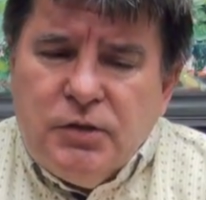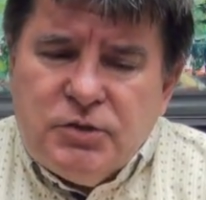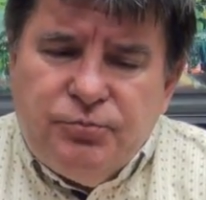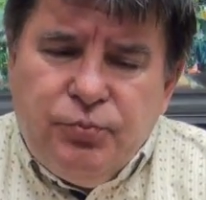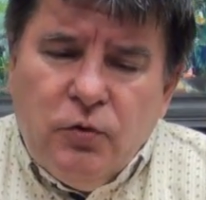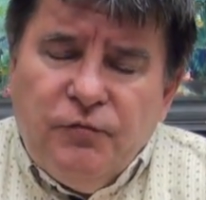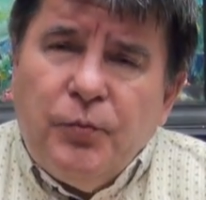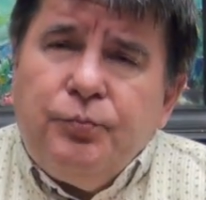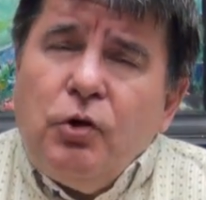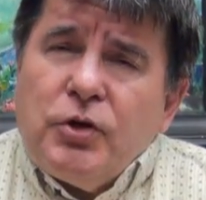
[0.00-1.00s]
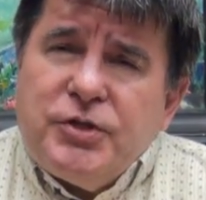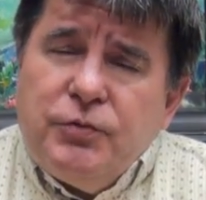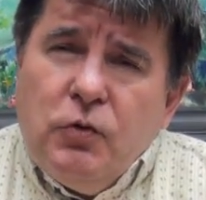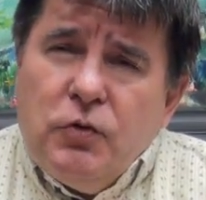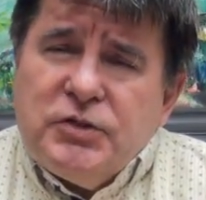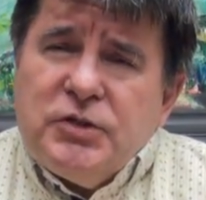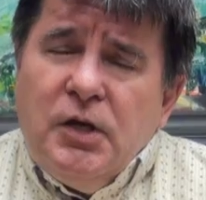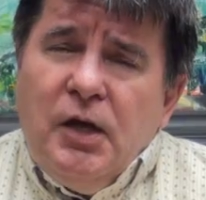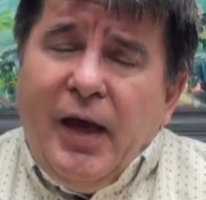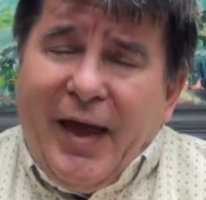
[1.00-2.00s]
support for proxy wars
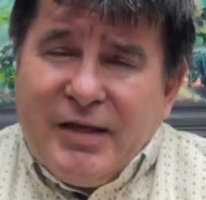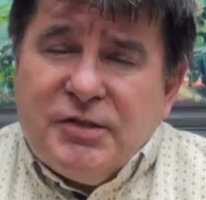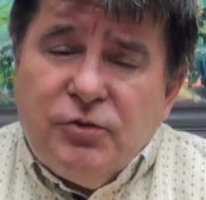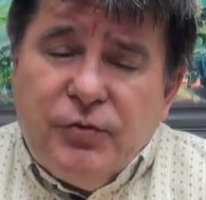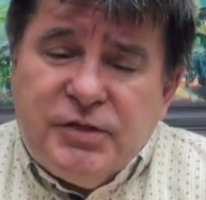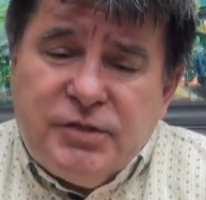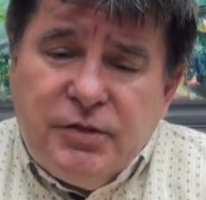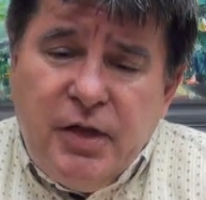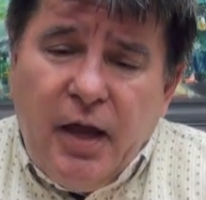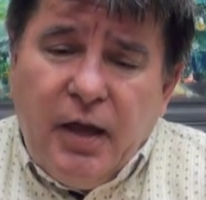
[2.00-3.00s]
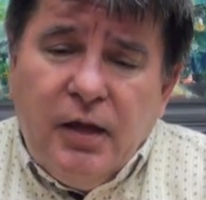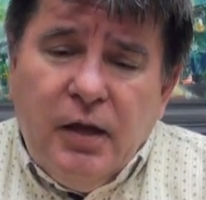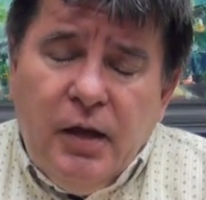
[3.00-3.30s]
as there is today.